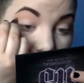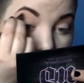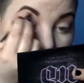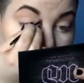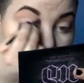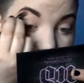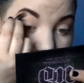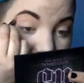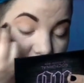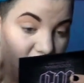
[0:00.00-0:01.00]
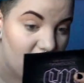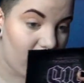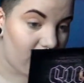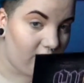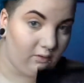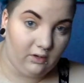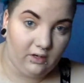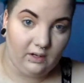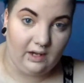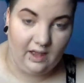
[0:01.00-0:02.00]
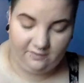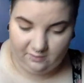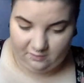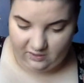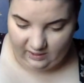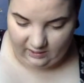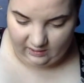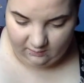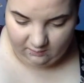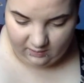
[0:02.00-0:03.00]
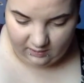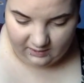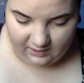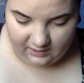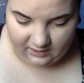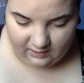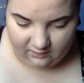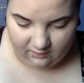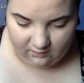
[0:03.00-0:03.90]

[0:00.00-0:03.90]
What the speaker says: nice and sheer, or you can have it pretty pigmented and